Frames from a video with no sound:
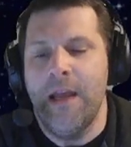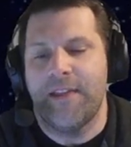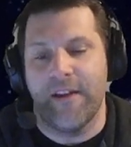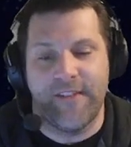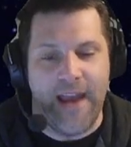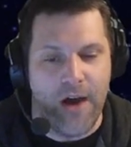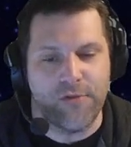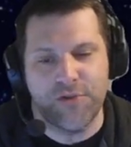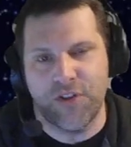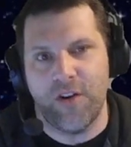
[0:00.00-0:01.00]
They have
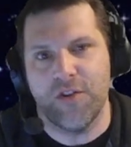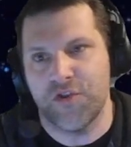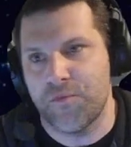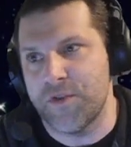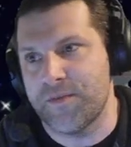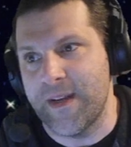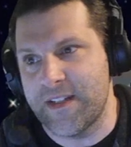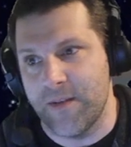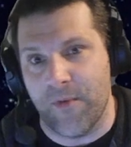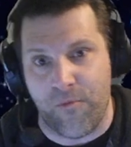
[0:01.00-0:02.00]
counter charge, which makes
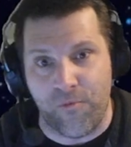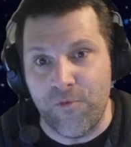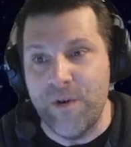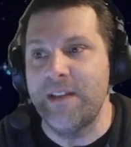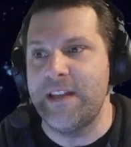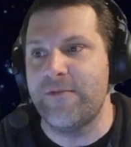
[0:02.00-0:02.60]
them a really,